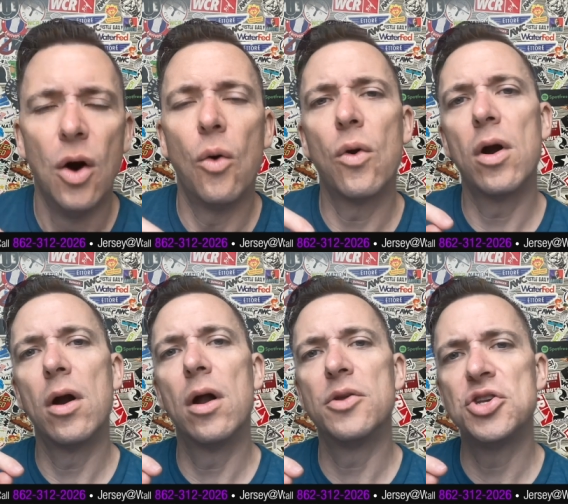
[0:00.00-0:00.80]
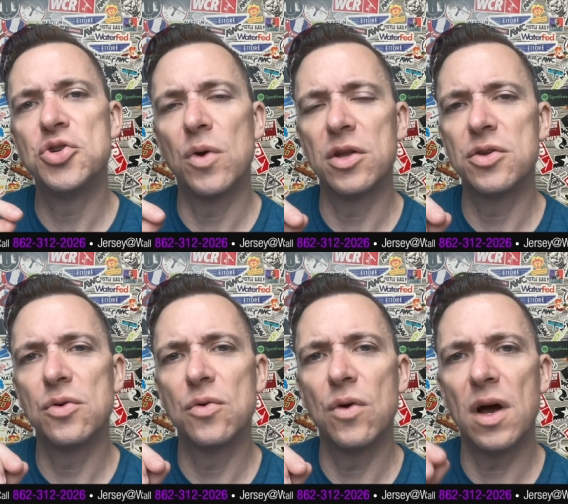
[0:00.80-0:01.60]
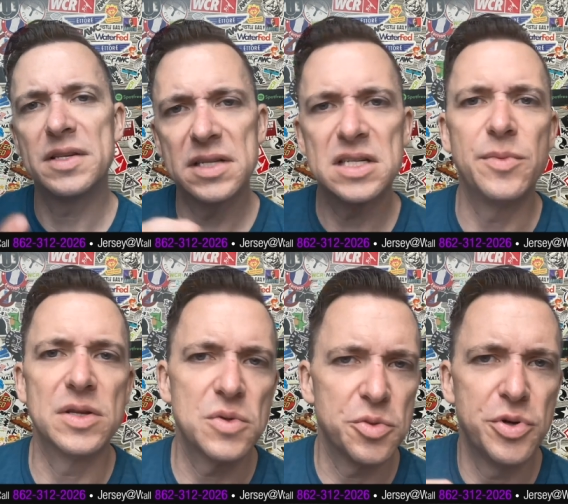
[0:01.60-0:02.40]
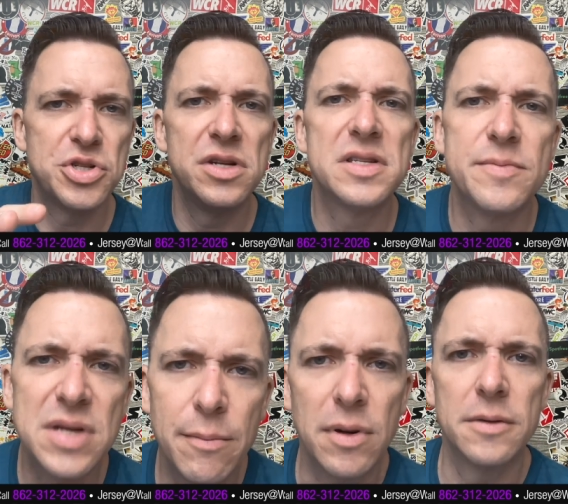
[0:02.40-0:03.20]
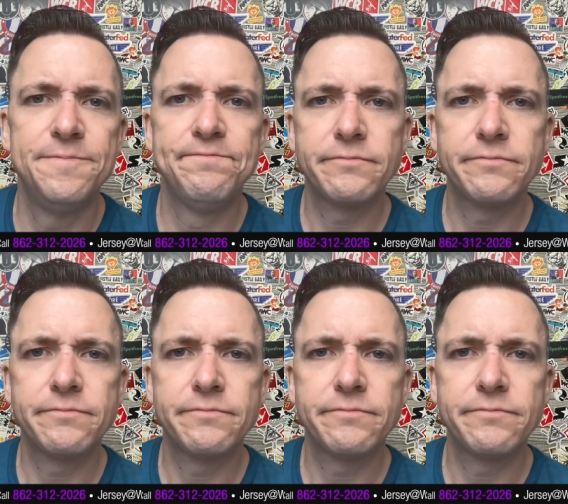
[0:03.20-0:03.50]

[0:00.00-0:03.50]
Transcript: Or did you want to do uh, six months, which will put you into September?